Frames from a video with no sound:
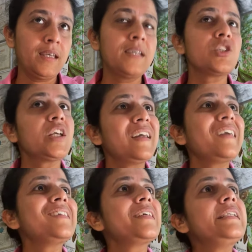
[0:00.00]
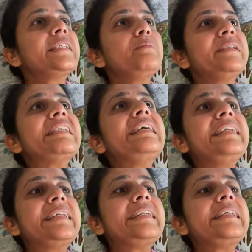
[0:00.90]
Chana is a little bit
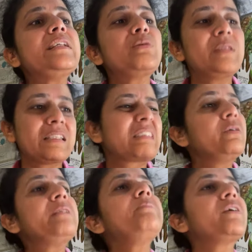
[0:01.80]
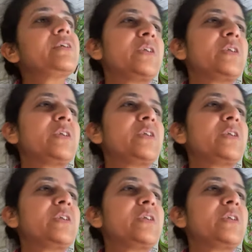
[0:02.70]
irritating to the skin because